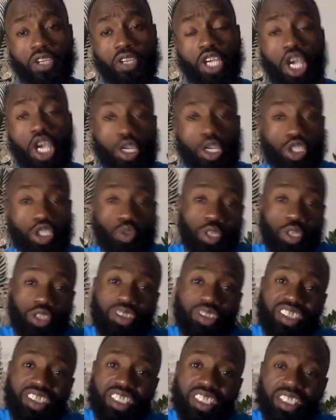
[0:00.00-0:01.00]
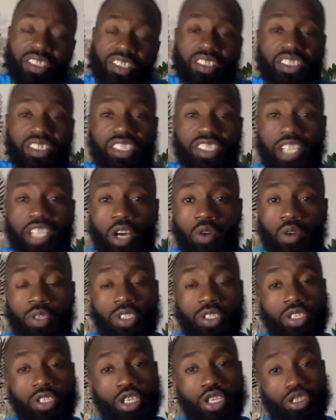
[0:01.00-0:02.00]
Because when you sit in the cell and you're
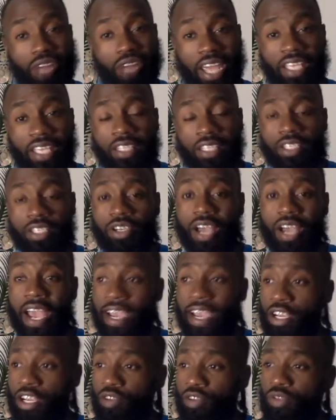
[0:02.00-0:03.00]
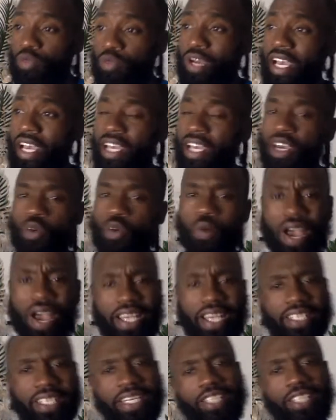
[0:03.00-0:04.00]
crying and you're angry, why
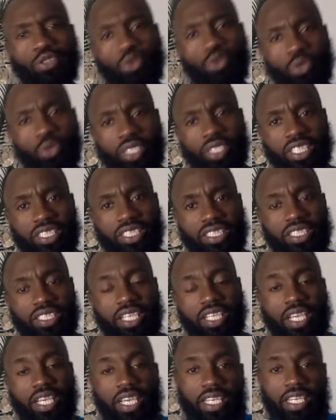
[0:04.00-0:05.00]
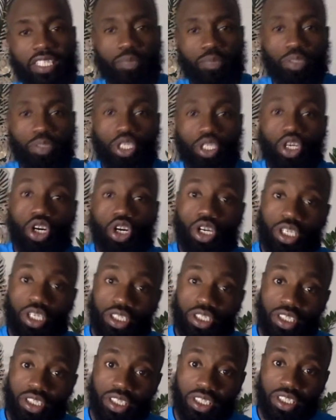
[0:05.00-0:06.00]
did I do this? It's
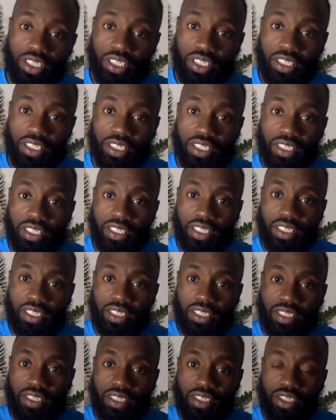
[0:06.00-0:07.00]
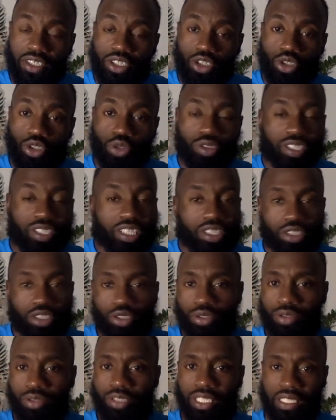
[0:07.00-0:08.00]
because you didn't do
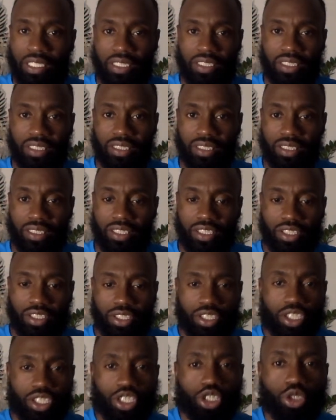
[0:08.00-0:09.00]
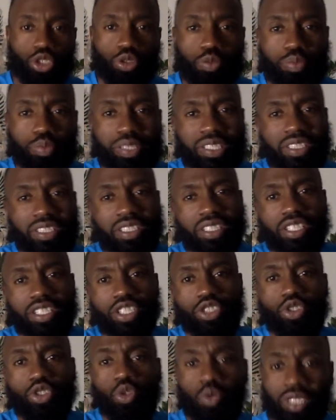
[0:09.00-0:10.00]
this. You've been
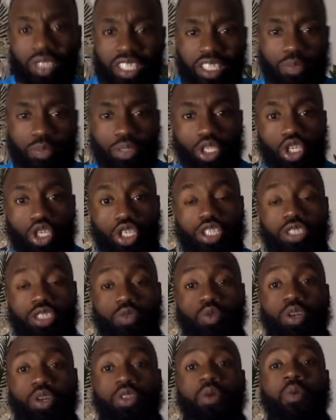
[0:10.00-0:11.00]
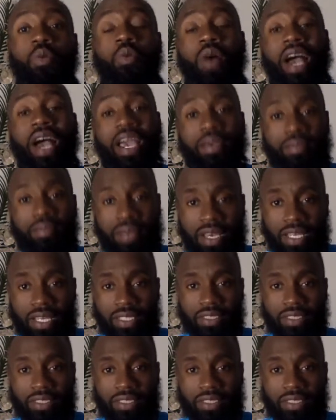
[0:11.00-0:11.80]
doing this because what the white man,